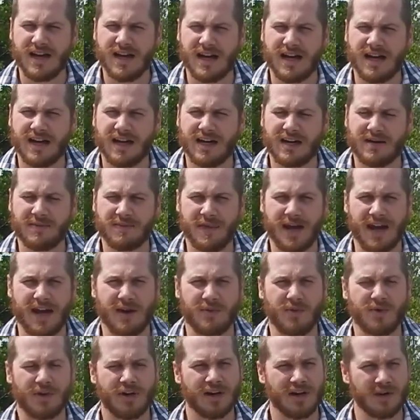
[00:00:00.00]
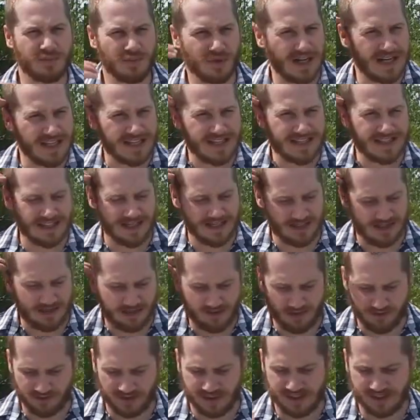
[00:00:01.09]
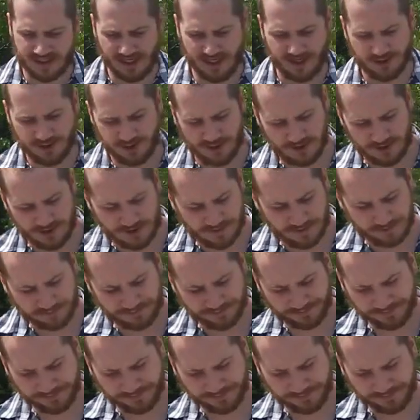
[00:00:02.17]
And we're going to break this into three sections.